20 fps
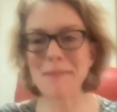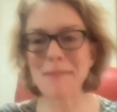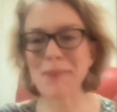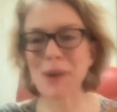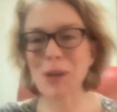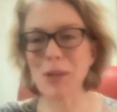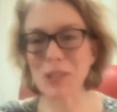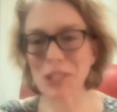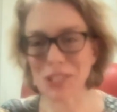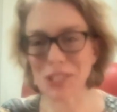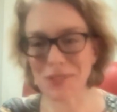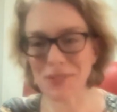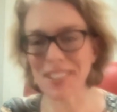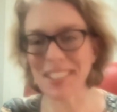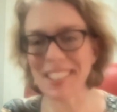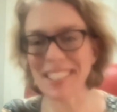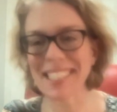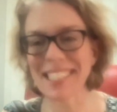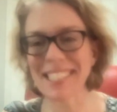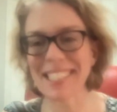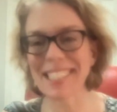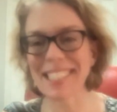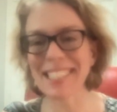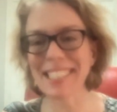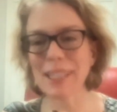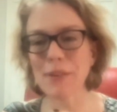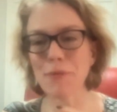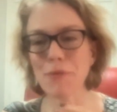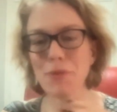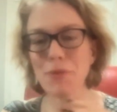most of us,
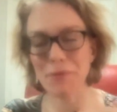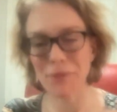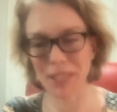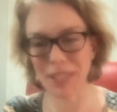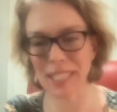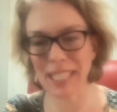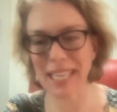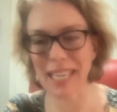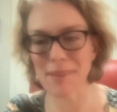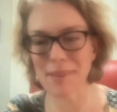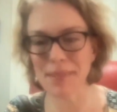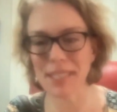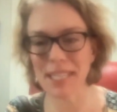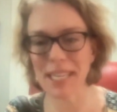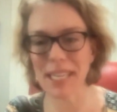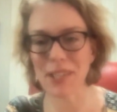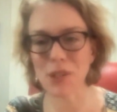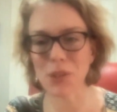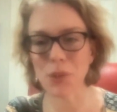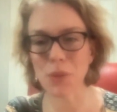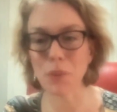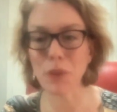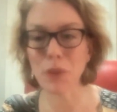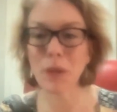if we really come down to it,